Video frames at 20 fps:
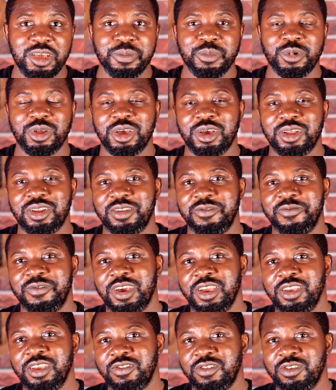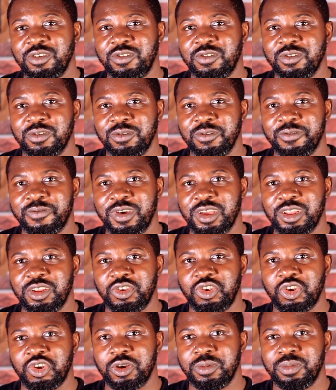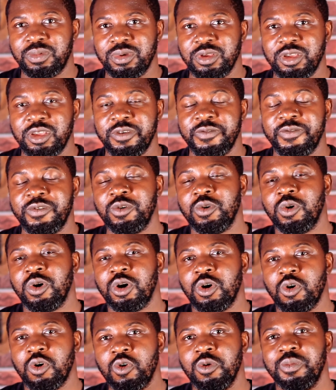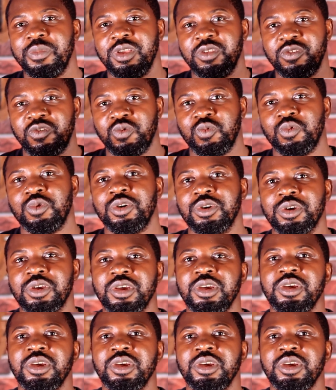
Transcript: But I'd advise you to find a job if you are hoping to work